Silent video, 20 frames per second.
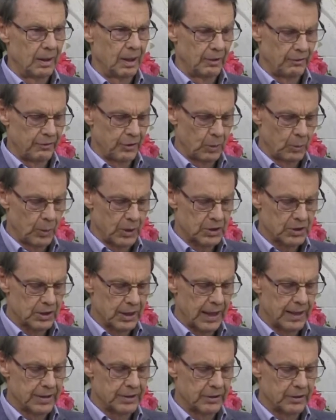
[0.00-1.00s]
A few weeks
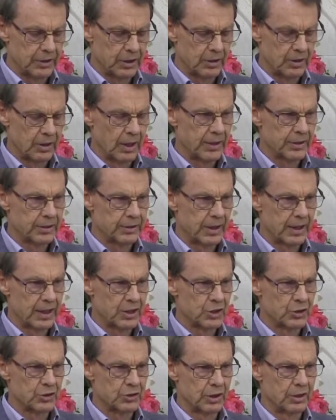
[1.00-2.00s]
later, the United
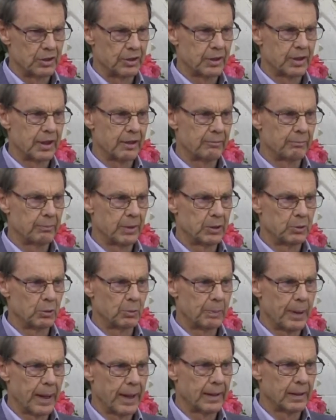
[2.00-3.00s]
Nations
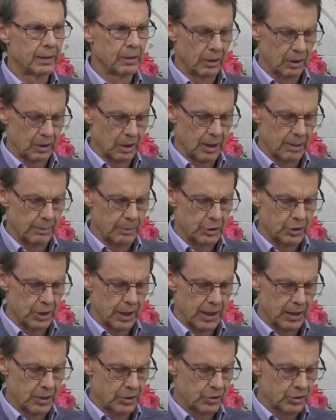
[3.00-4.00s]
Intergovernmental Panel on Climate
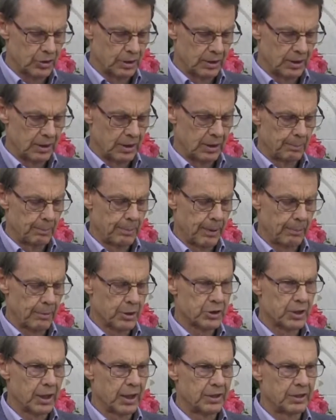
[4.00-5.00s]
Change
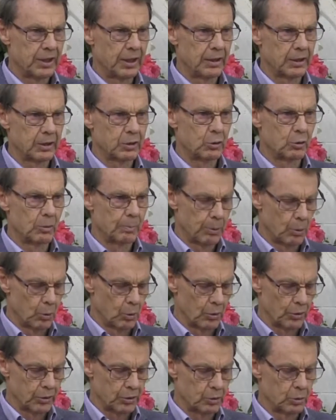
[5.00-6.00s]
published a technical
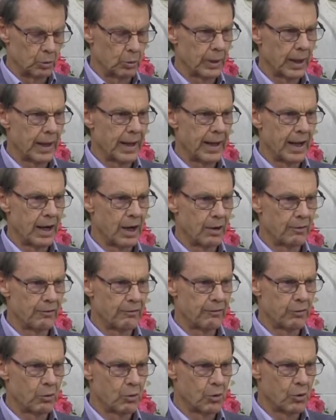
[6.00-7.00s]
report called
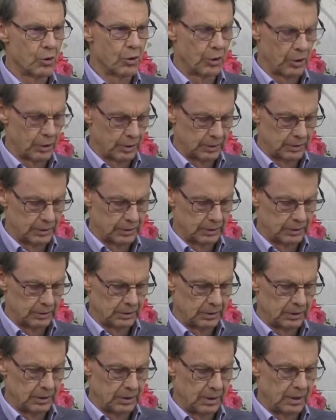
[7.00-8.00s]
AR4,
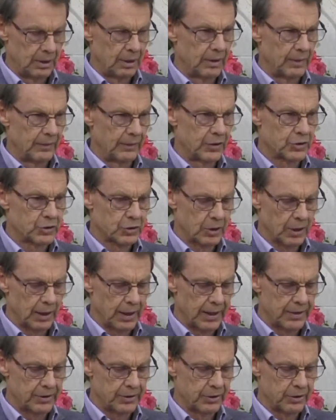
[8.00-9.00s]
This
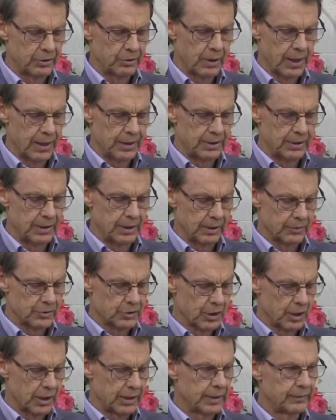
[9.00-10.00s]
collated a great deal of
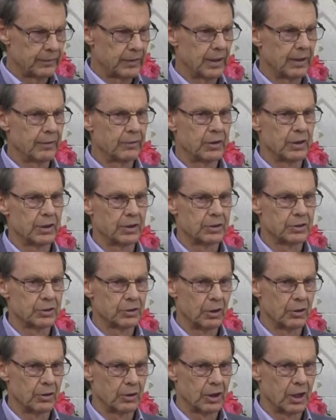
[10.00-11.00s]
scientific evidence
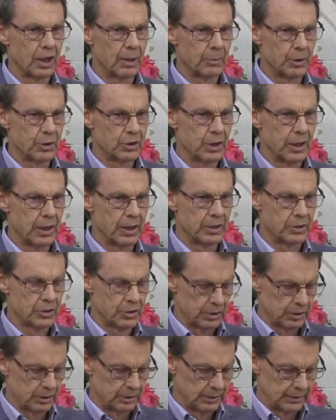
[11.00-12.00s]
on climate
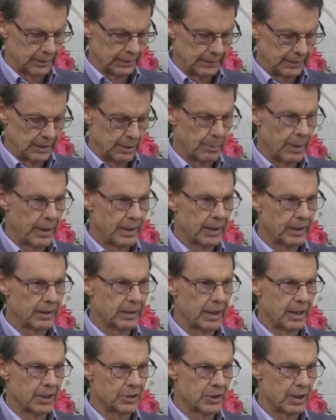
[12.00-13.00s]
change, made our
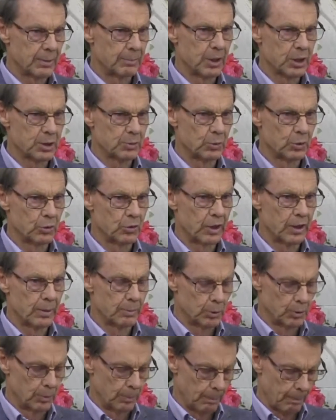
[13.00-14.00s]
case that much more
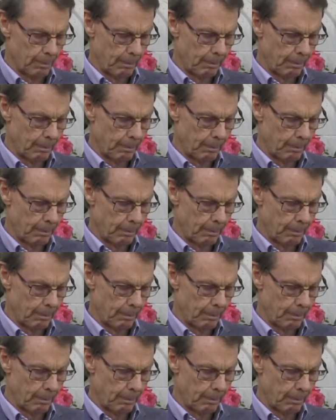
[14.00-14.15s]
credible.